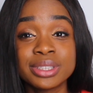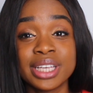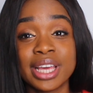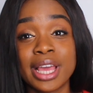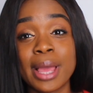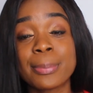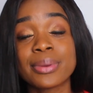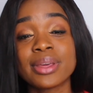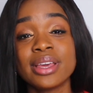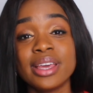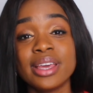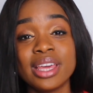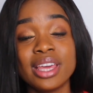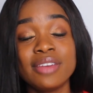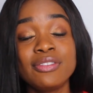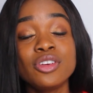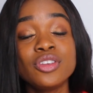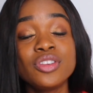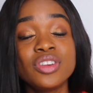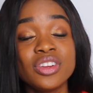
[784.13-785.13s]
tip, if
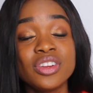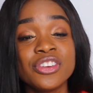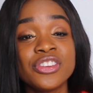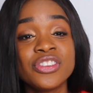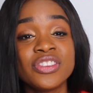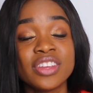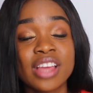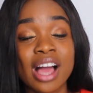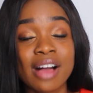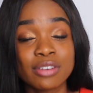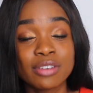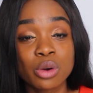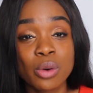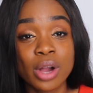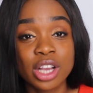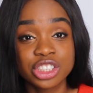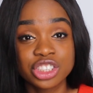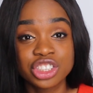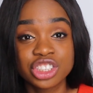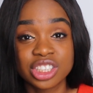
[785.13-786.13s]
you do have a
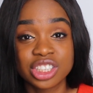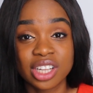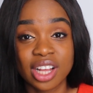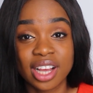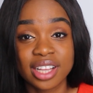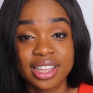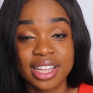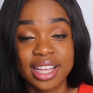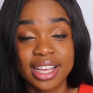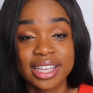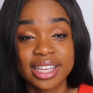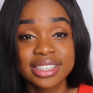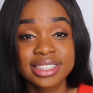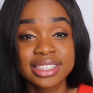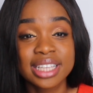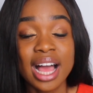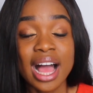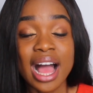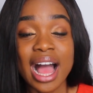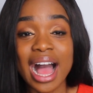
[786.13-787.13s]
question like this
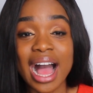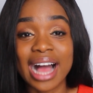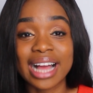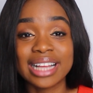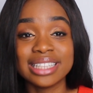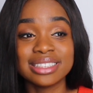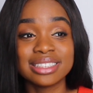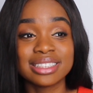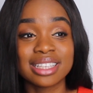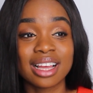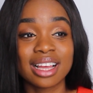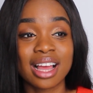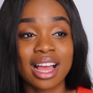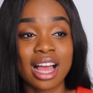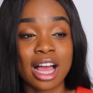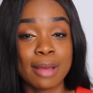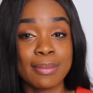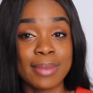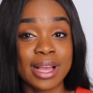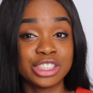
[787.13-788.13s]
and
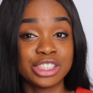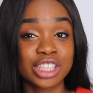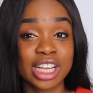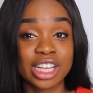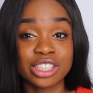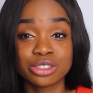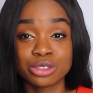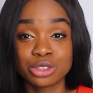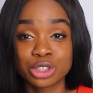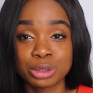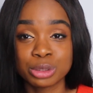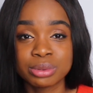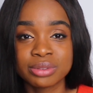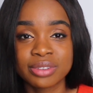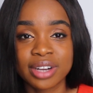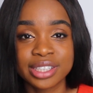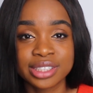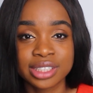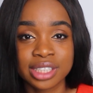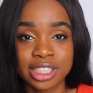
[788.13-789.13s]
educational
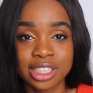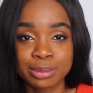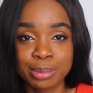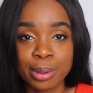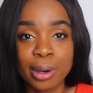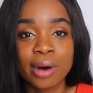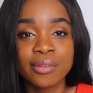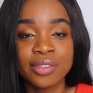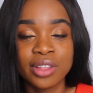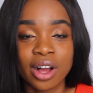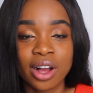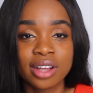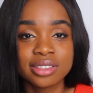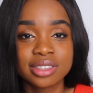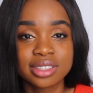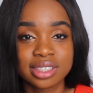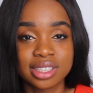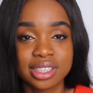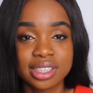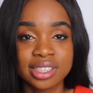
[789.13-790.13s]
supervisor is part of the
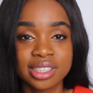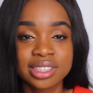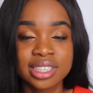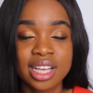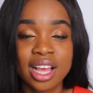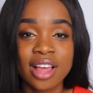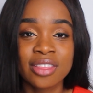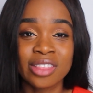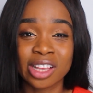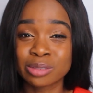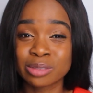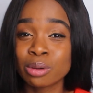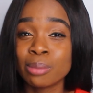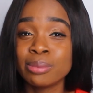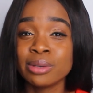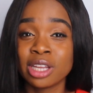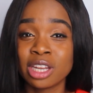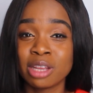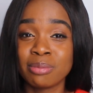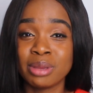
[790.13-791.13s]
answers, that's probably
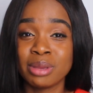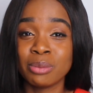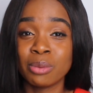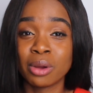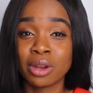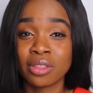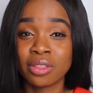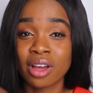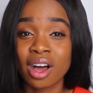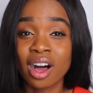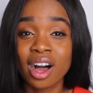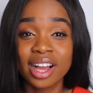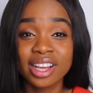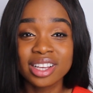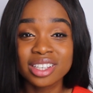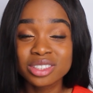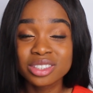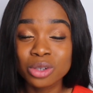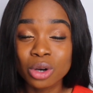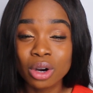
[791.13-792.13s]
going to be one of the
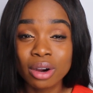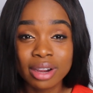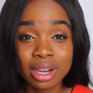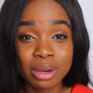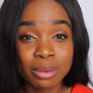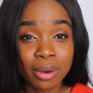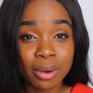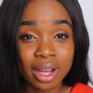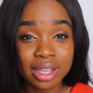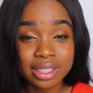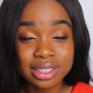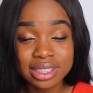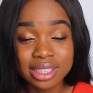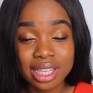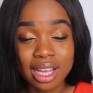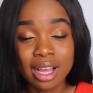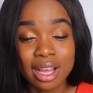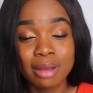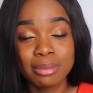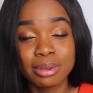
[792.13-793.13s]
higher scoring ones,
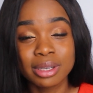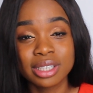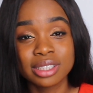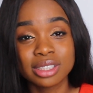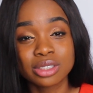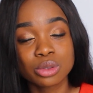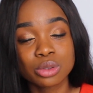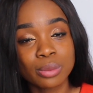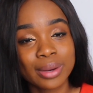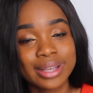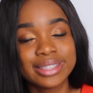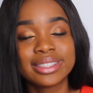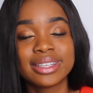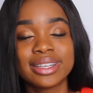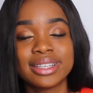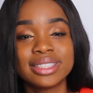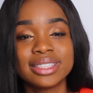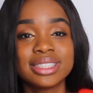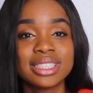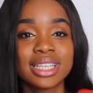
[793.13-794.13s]
because it's always
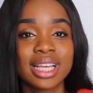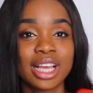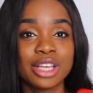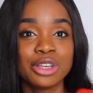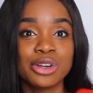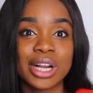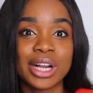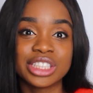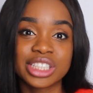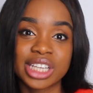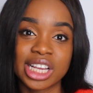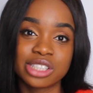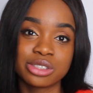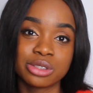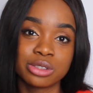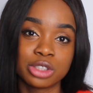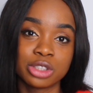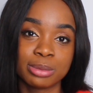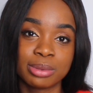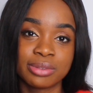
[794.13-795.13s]
good to get your educational
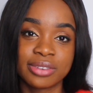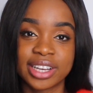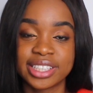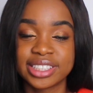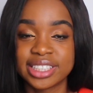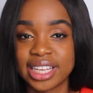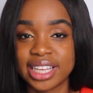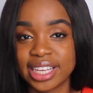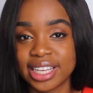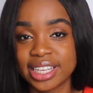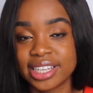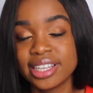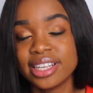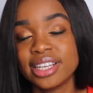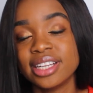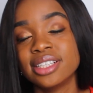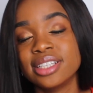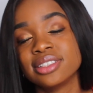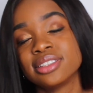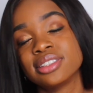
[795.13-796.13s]
supervisor in
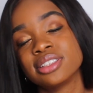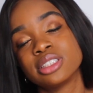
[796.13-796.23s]
to